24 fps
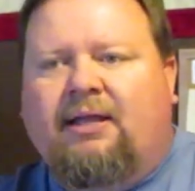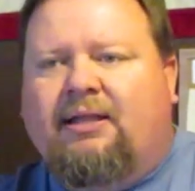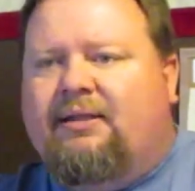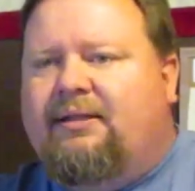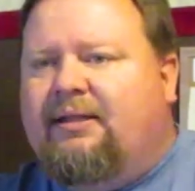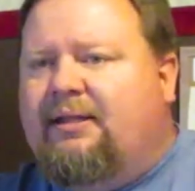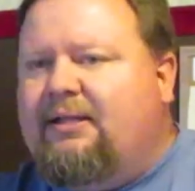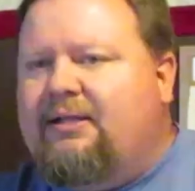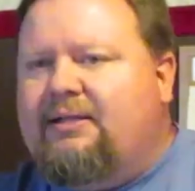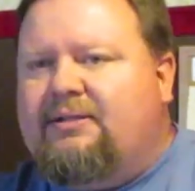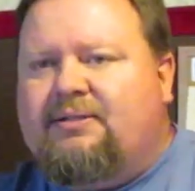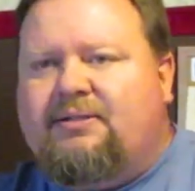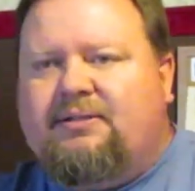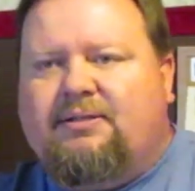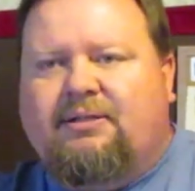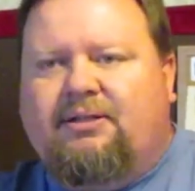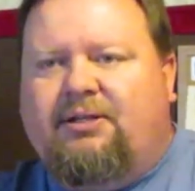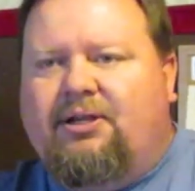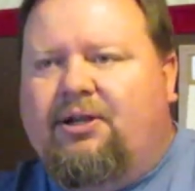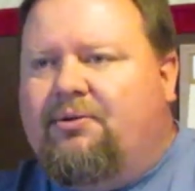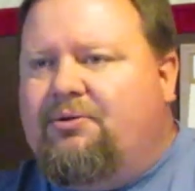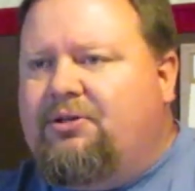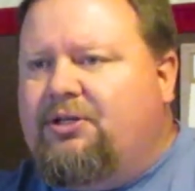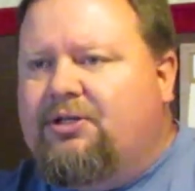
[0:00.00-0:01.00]
These
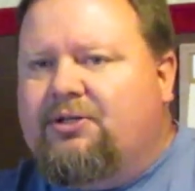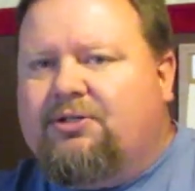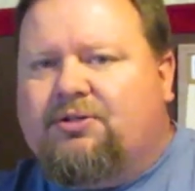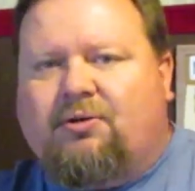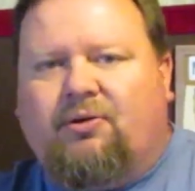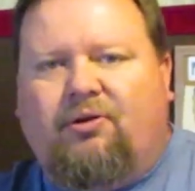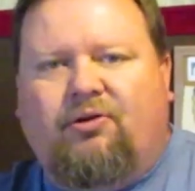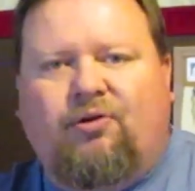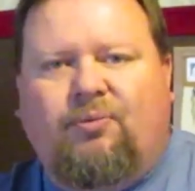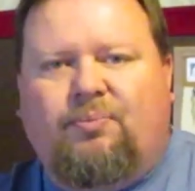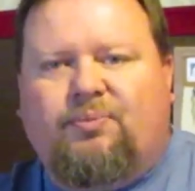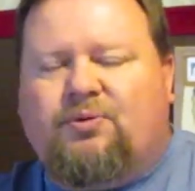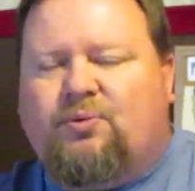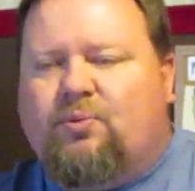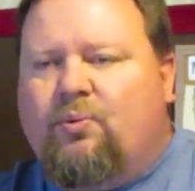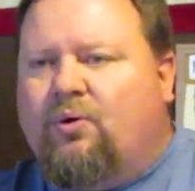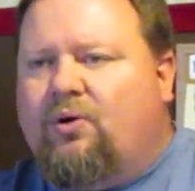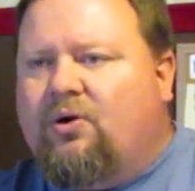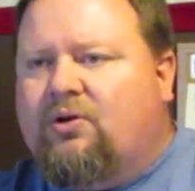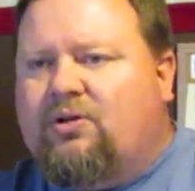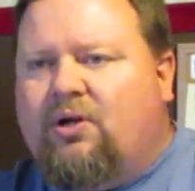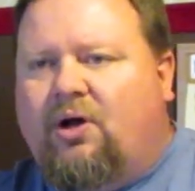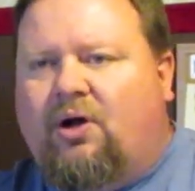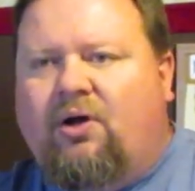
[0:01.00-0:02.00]
Union troops
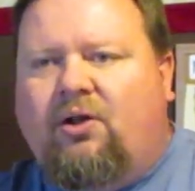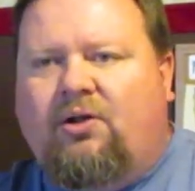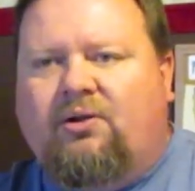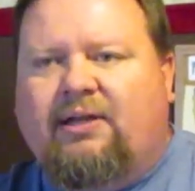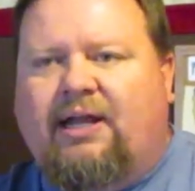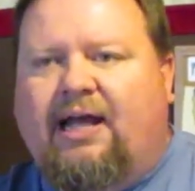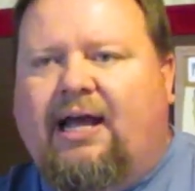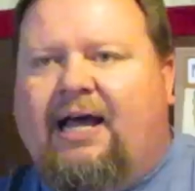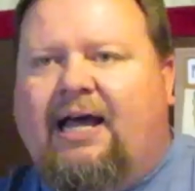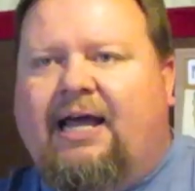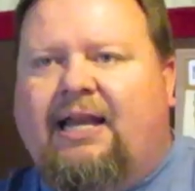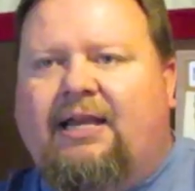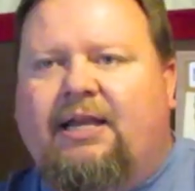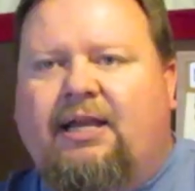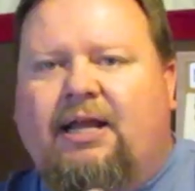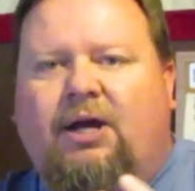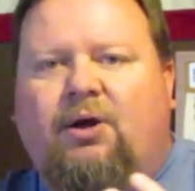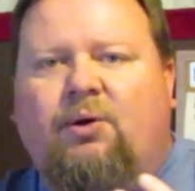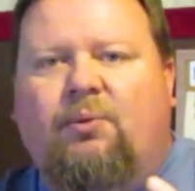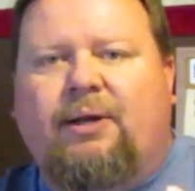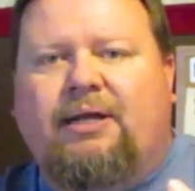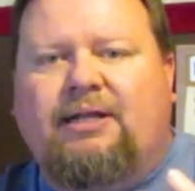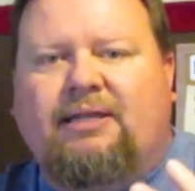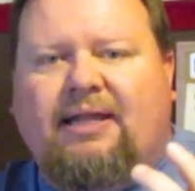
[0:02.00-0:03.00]
worked all night
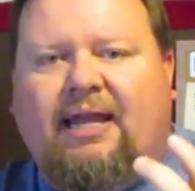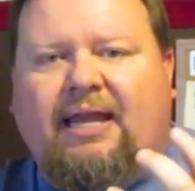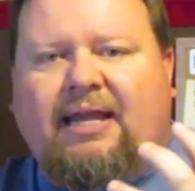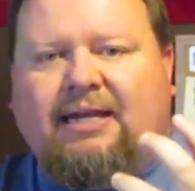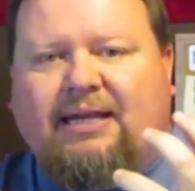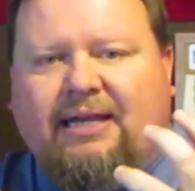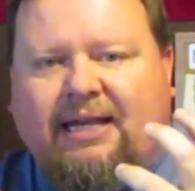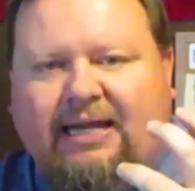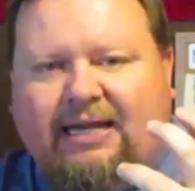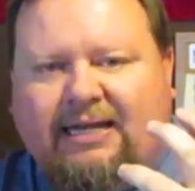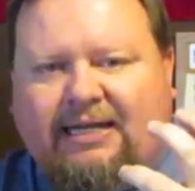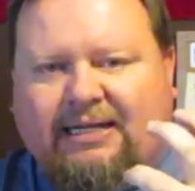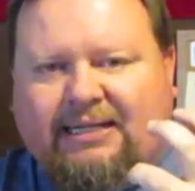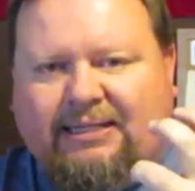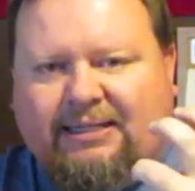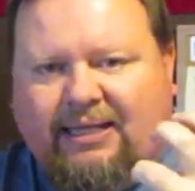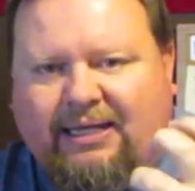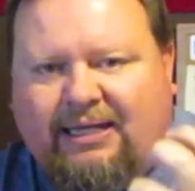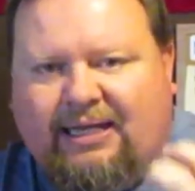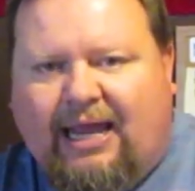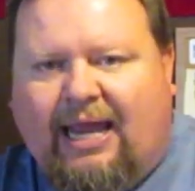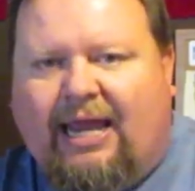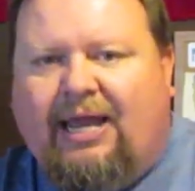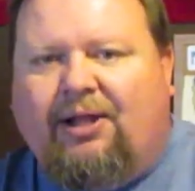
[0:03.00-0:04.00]
knowing they needed
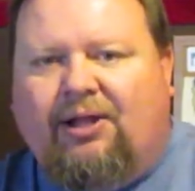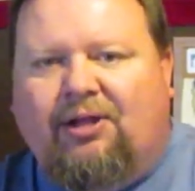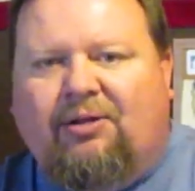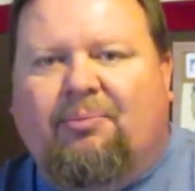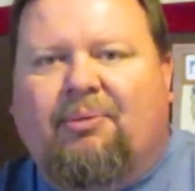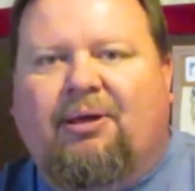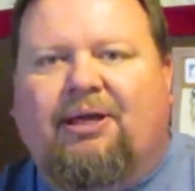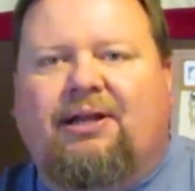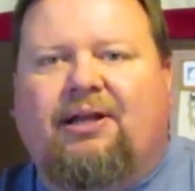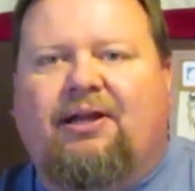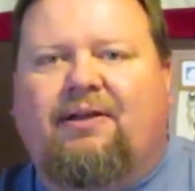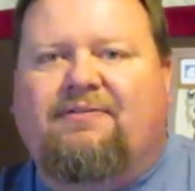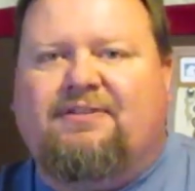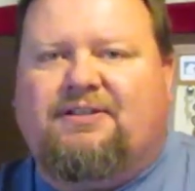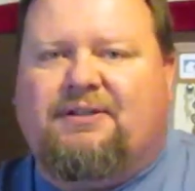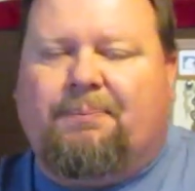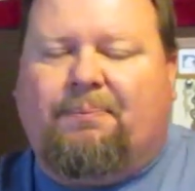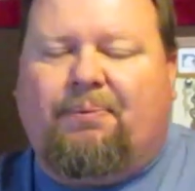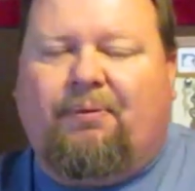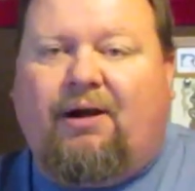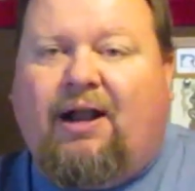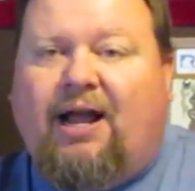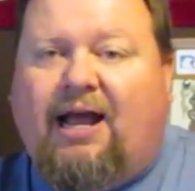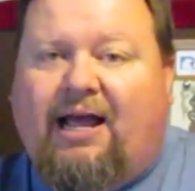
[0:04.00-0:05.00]
the element of
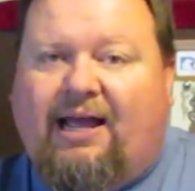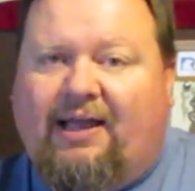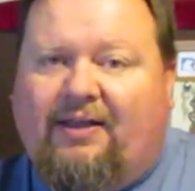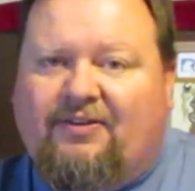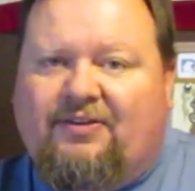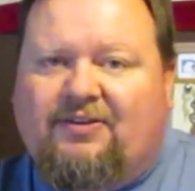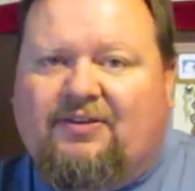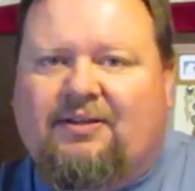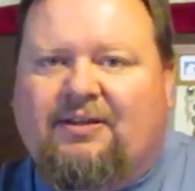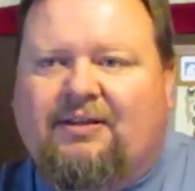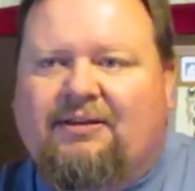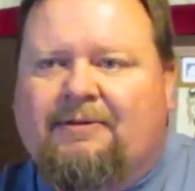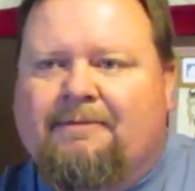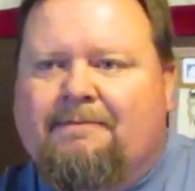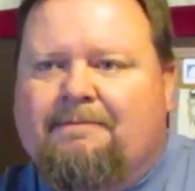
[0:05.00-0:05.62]
surprise.